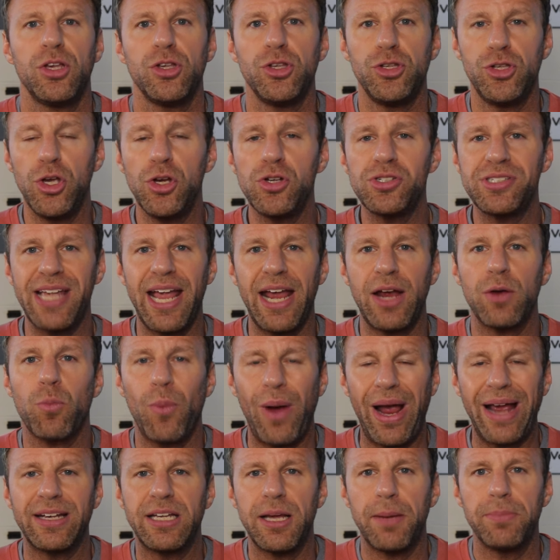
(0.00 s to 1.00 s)
Use a
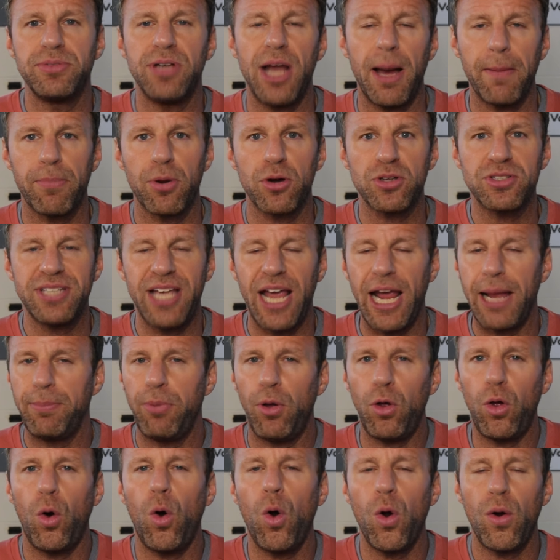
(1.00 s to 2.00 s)
random number
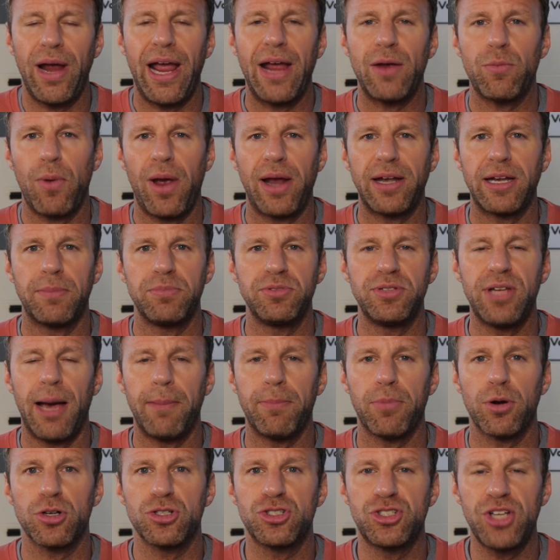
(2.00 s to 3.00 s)
table or a random
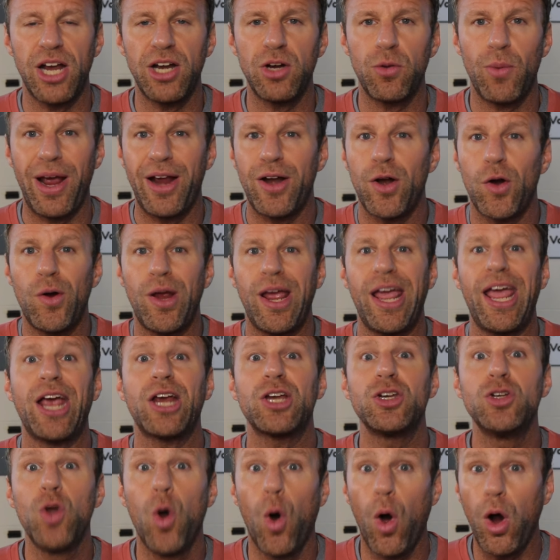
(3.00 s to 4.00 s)
number generator,
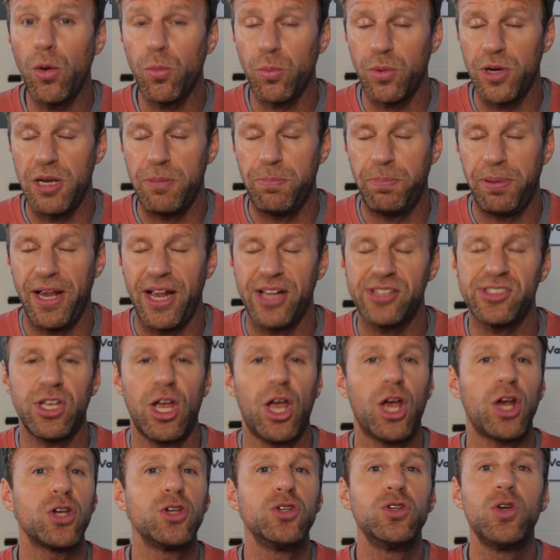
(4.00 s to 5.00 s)
ignore repeats,
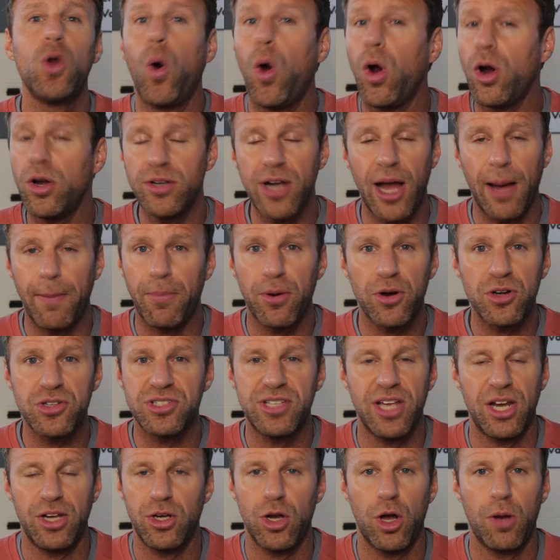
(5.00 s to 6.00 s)
ignore numbers
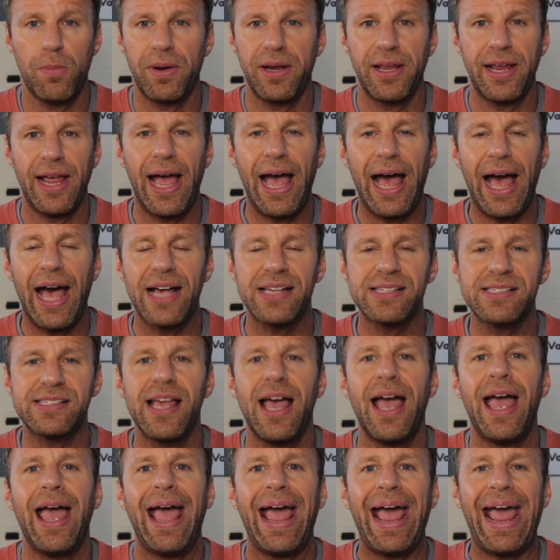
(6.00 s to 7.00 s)
that nobody has,
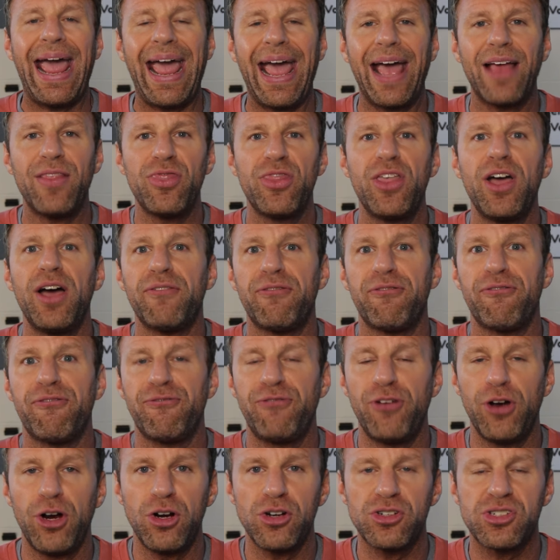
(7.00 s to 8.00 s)
and the
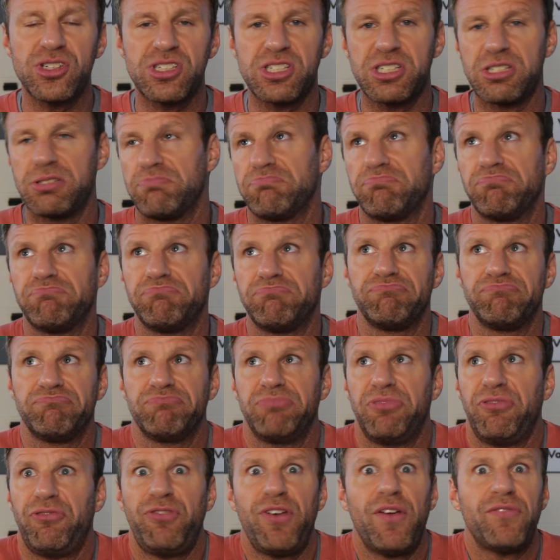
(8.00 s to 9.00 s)
first
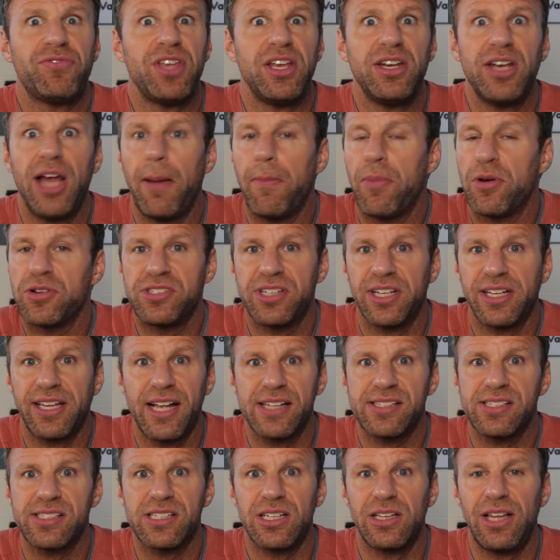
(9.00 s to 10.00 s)
50 numbers that
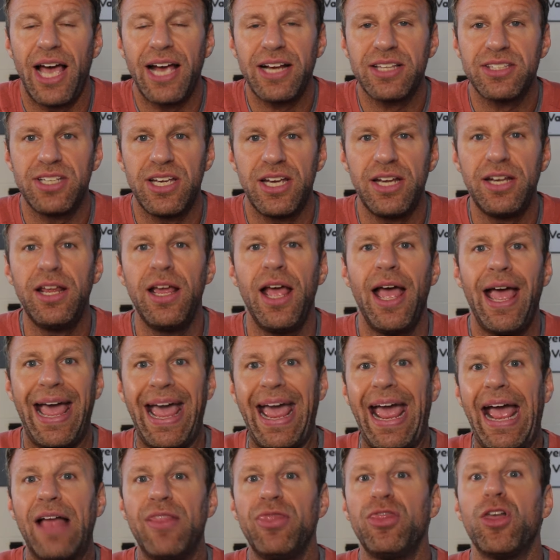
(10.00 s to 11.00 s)
get selected
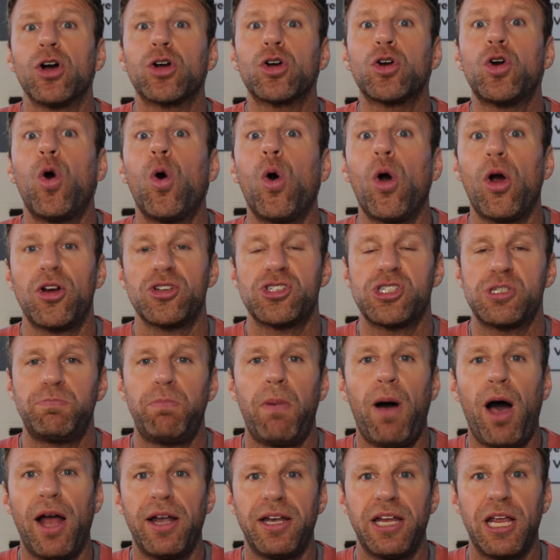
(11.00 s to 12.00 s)
and the
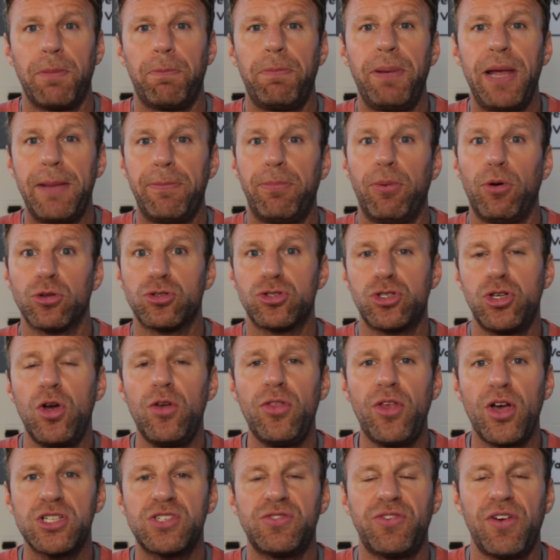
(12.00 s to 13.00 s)
corresponding people
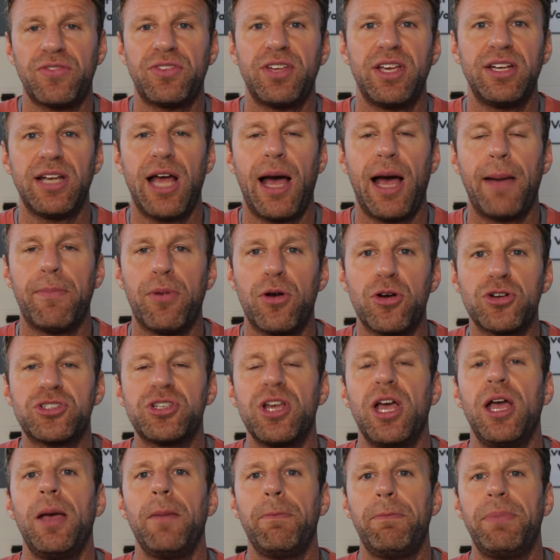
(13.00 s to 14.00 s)
to those 50 numbers
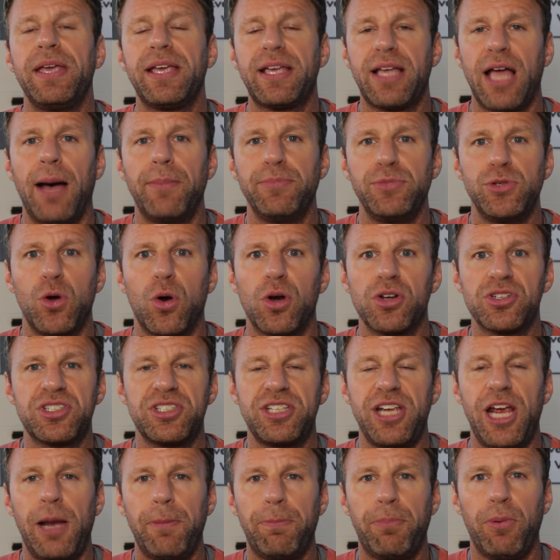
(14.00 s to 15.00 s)
become your
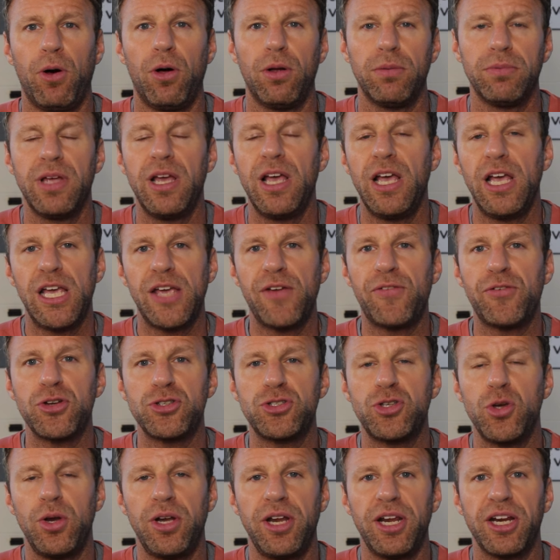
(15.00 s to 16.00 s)
sample. If you're
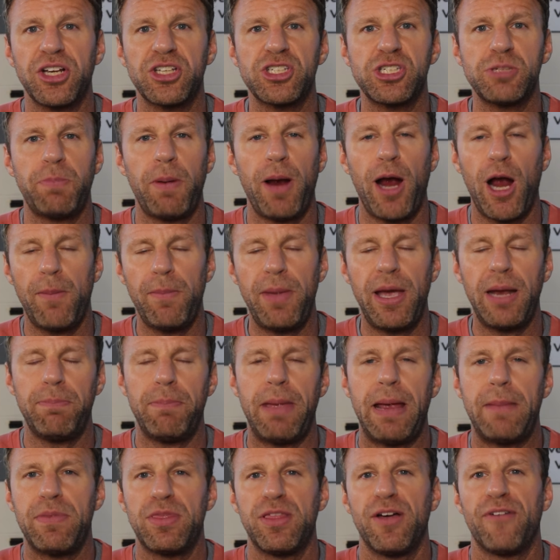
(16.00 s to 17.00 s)
doing an experiment,
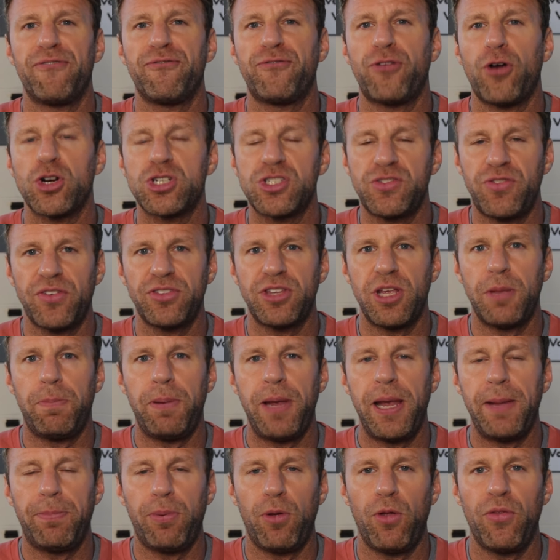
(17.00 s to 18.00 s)
maybe the first 50
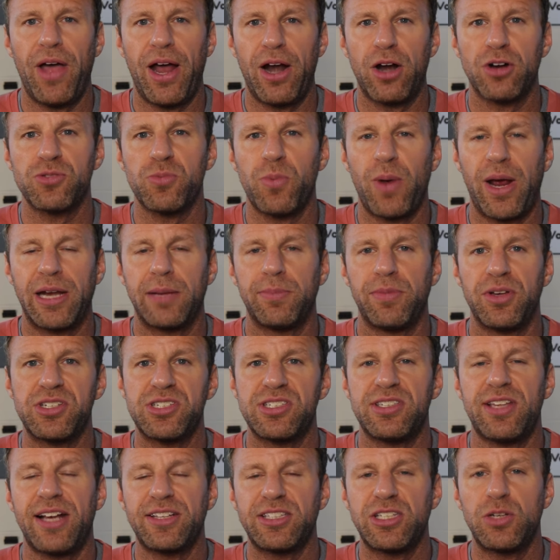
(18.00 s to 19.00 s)
people that are randomly
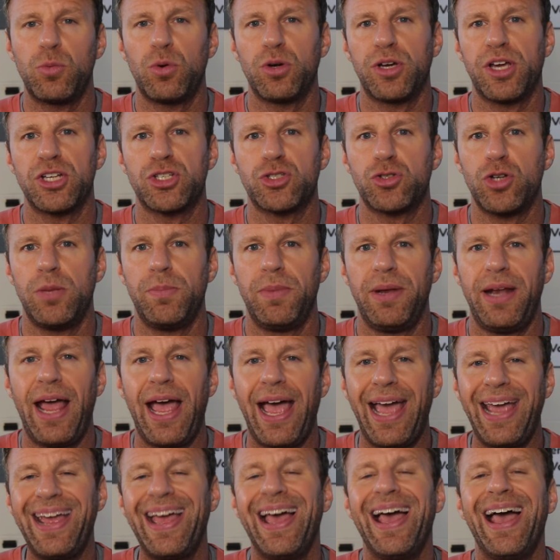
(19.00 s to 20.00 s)
selected will get treatment
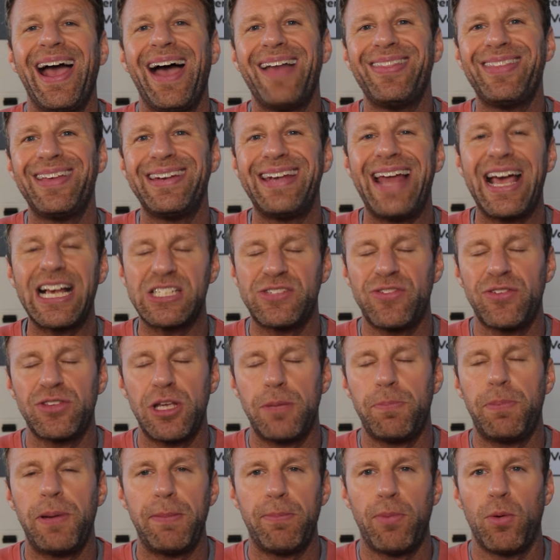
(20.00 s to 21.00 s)
A, and the next
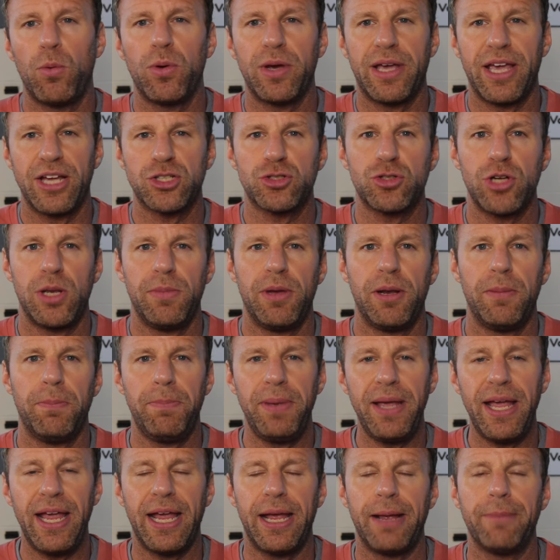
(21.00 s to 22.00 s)
50 people will get treatment
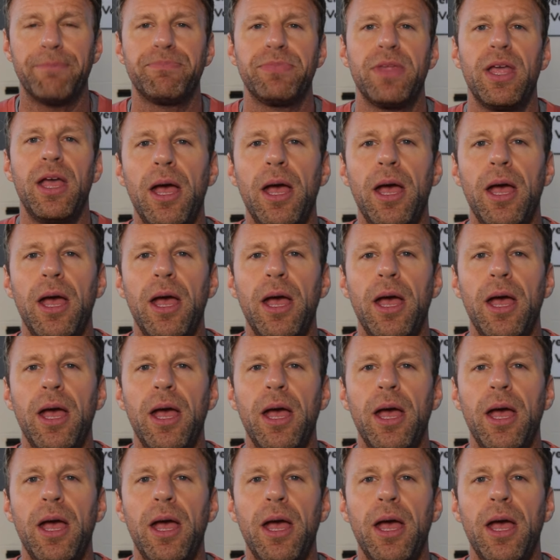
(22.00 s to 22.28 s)
B.